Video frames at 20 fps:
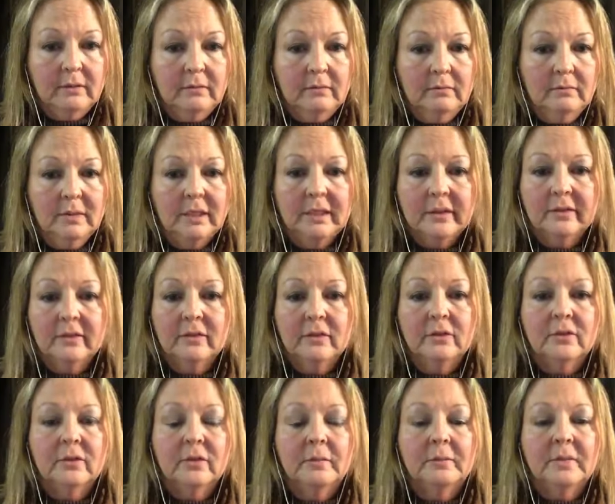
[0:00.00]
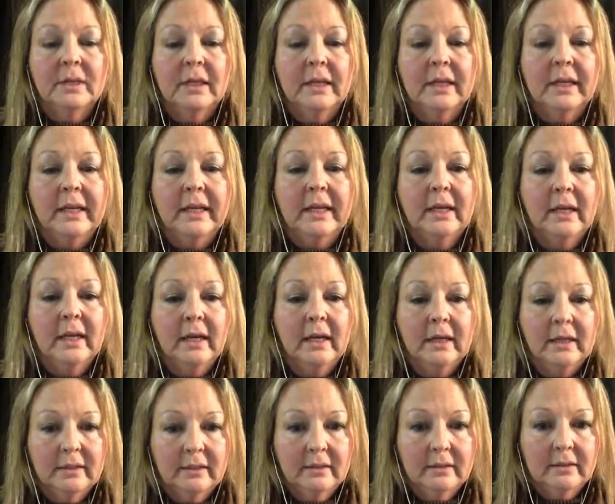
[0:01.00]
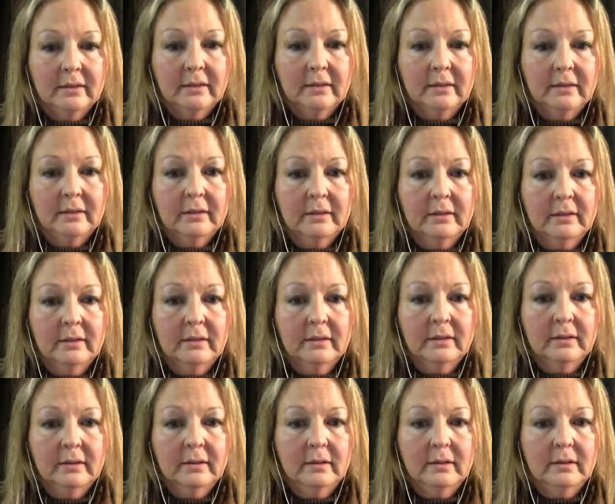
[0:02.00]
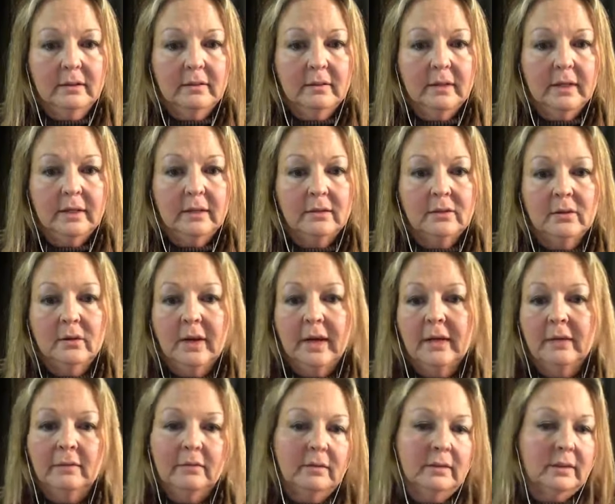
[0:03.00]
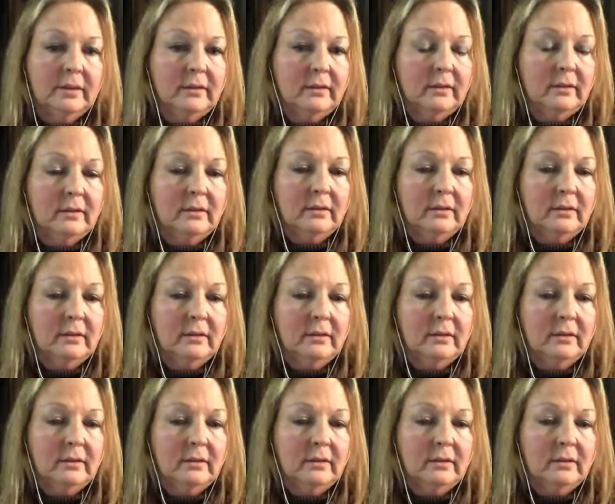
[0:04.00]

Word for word: because there's something in us. Right? So I don't listen